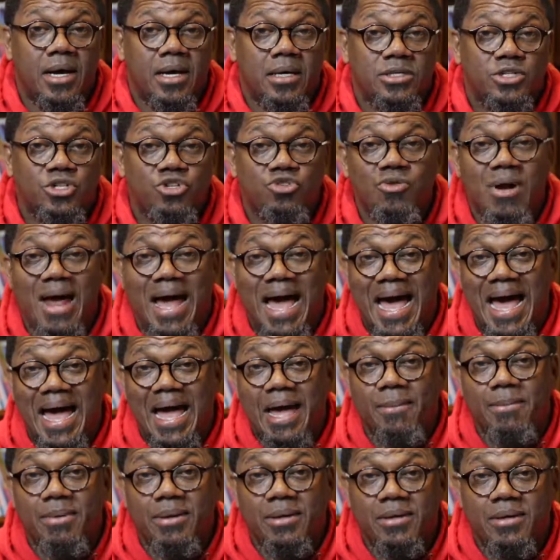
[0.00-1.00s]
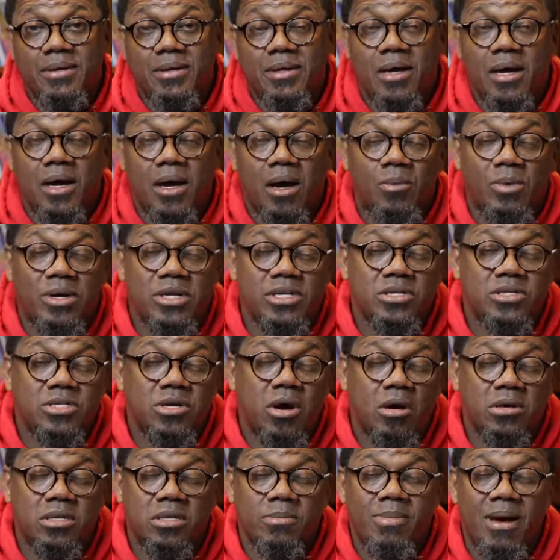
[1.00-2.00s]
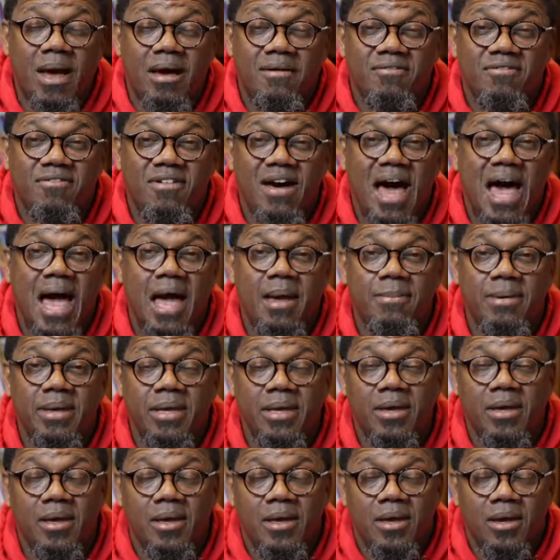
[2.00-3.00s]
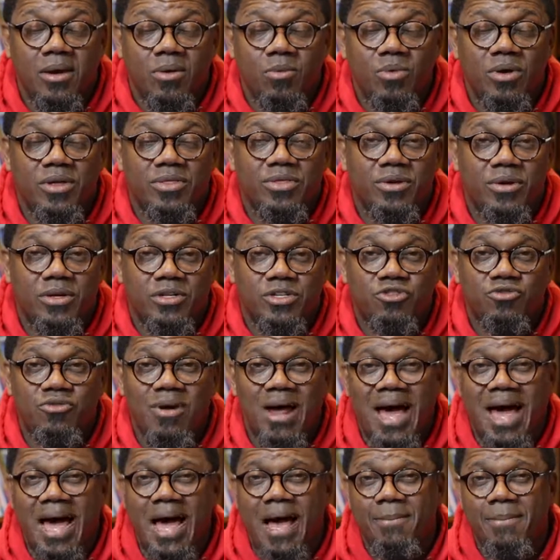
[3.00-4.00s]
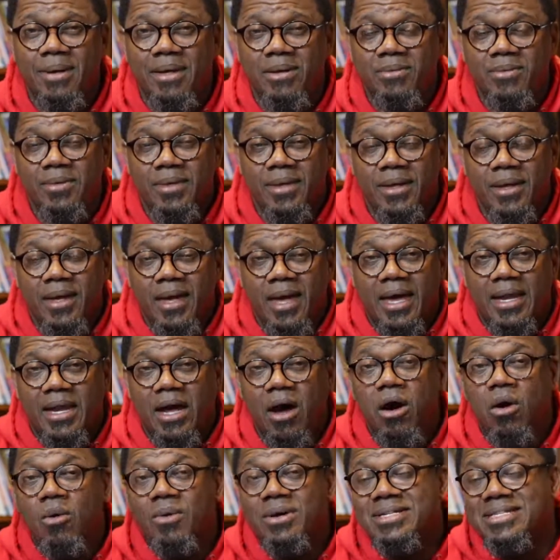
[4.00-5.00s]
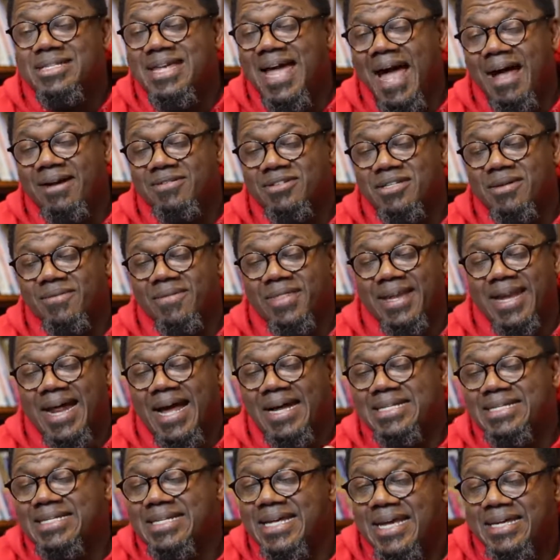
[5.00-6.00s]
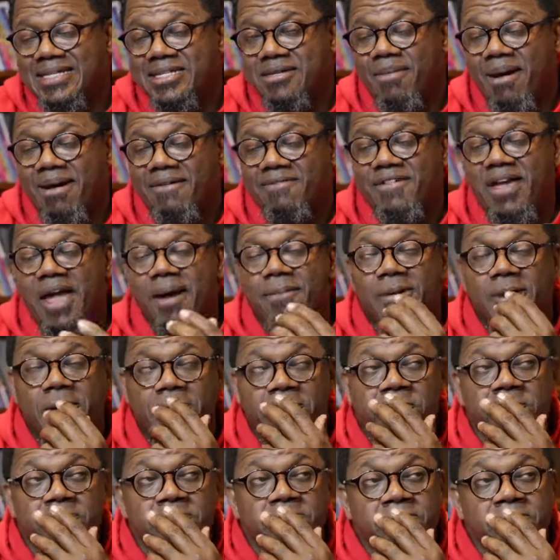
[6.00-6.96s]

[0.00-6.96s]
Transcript: tribe. We talked about vibing with your tribe, and I always have something I said to my family,